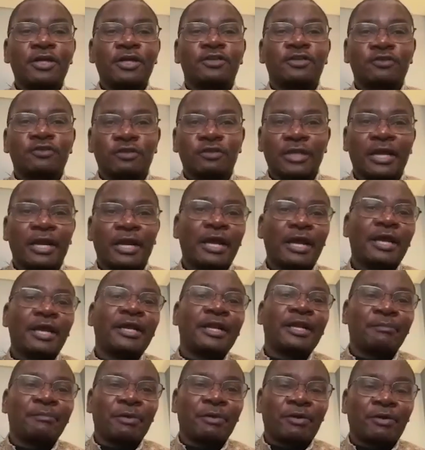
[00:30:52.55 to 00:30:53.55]
So there are a
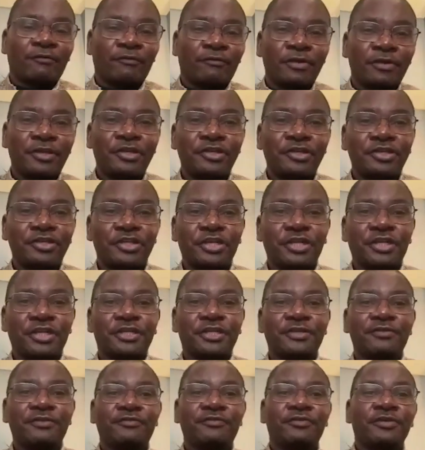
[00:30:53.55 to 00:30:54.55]
number of
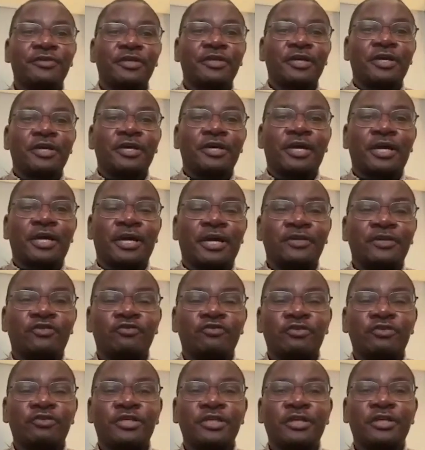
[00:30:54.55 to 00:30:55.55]
initiatives
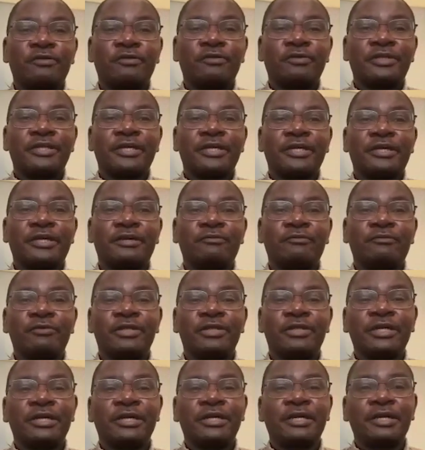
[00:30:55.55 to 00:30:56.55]
to deal with
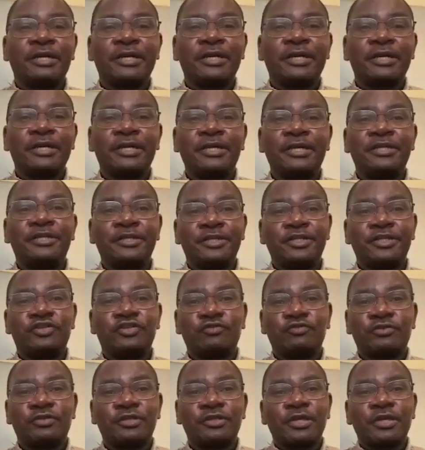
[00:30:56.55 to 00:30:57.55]
the grid
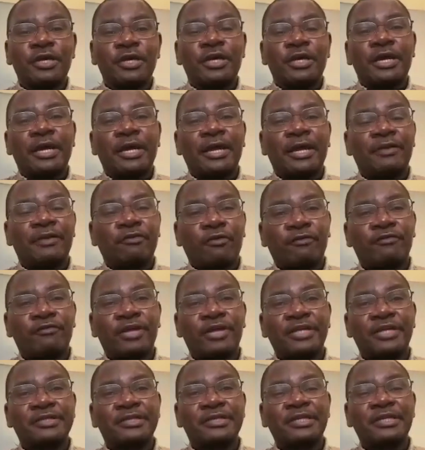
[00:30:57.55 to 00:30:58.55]
issues, and
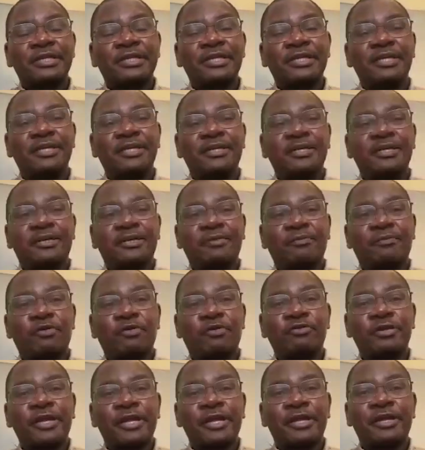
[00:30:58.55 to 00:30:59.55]
obviously in remote